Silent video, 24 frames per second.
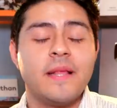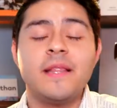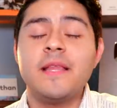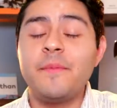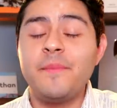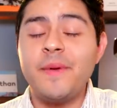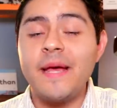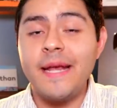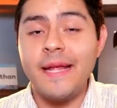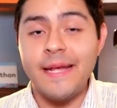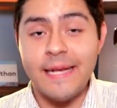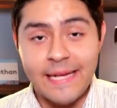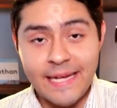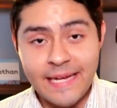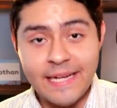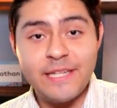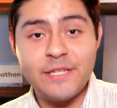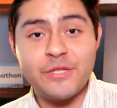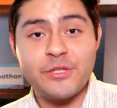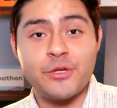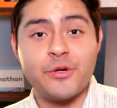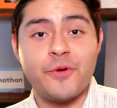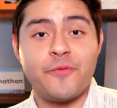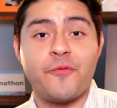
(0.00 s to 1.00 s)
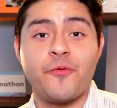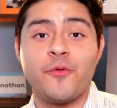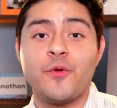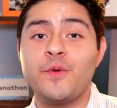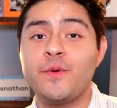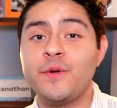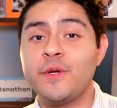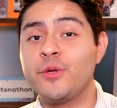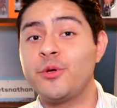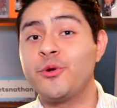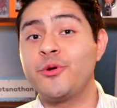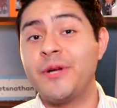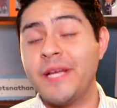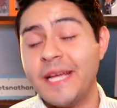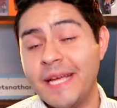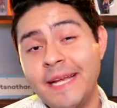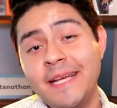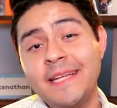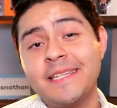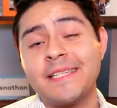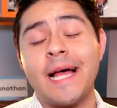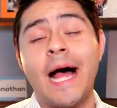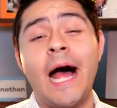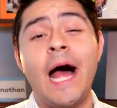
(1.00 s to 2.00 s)
And they made it easier for you to learn
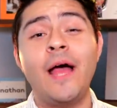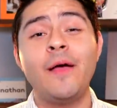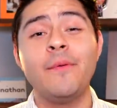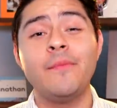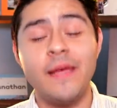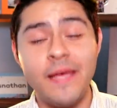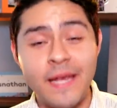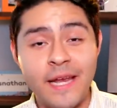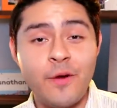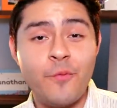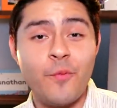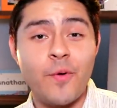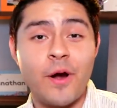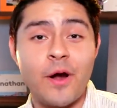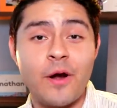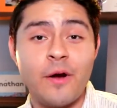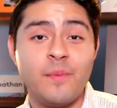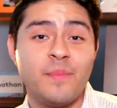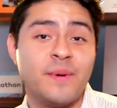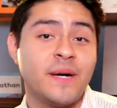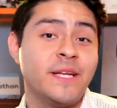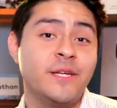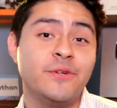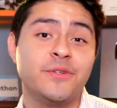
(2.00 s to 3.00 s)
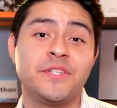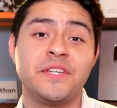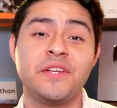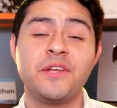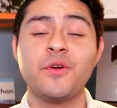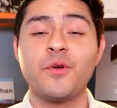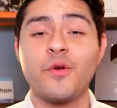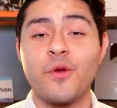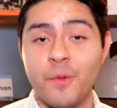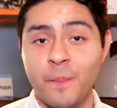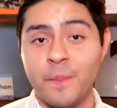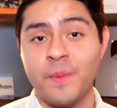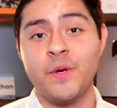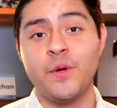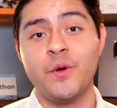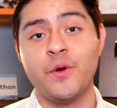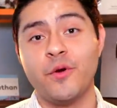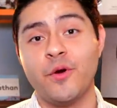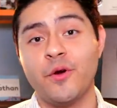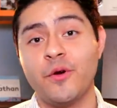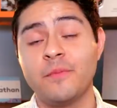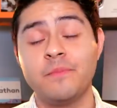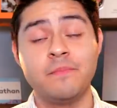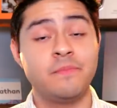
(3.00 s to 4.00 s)
anytime, anywhere by using your
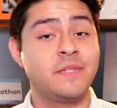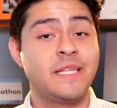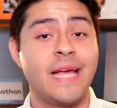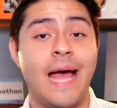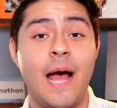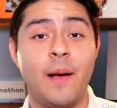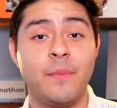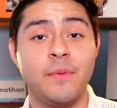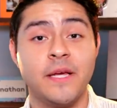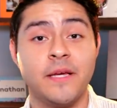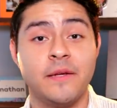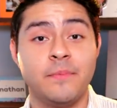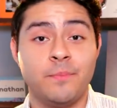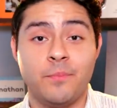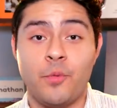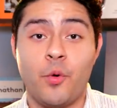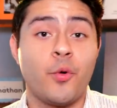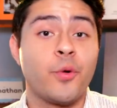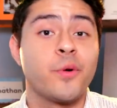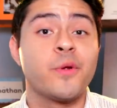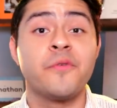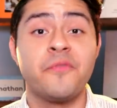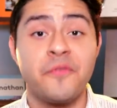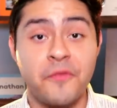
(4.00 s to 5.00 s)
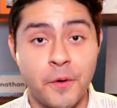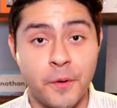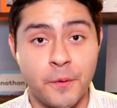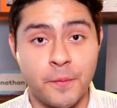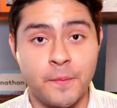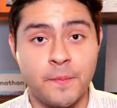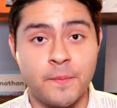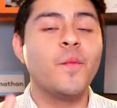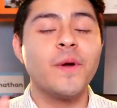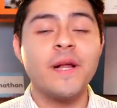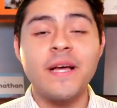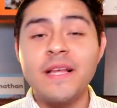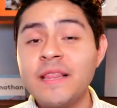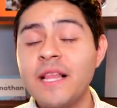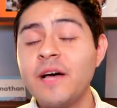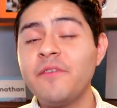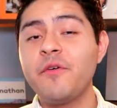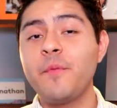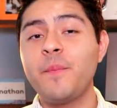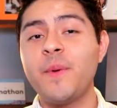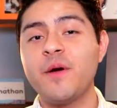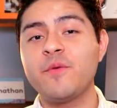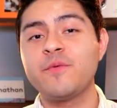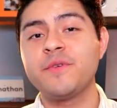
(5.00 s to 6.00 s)
computer, tablet, or your phone. What I
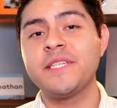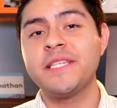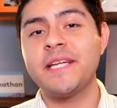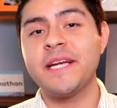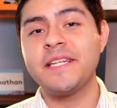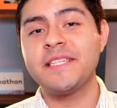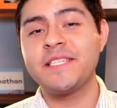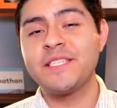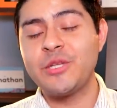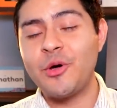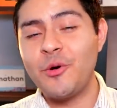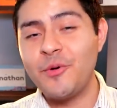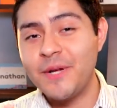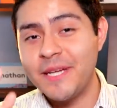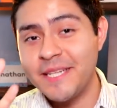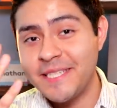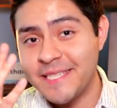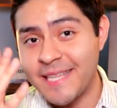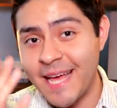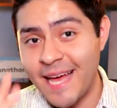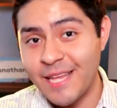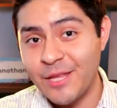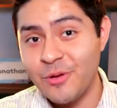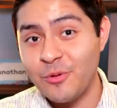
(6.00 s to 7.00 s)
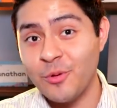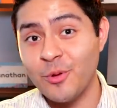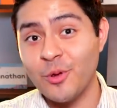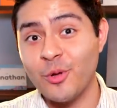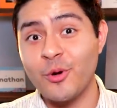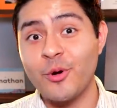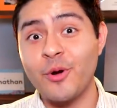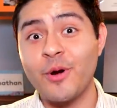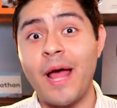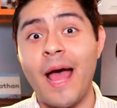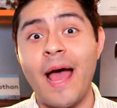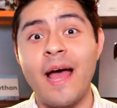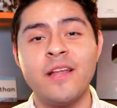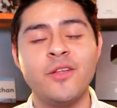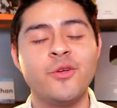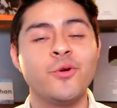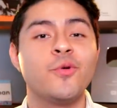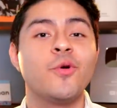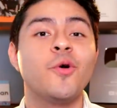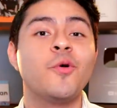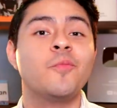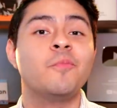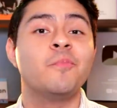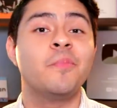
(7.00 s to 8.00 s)
love about Rosetta Stone is that you learn at
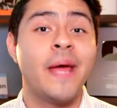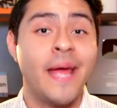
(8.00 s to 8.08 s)
your own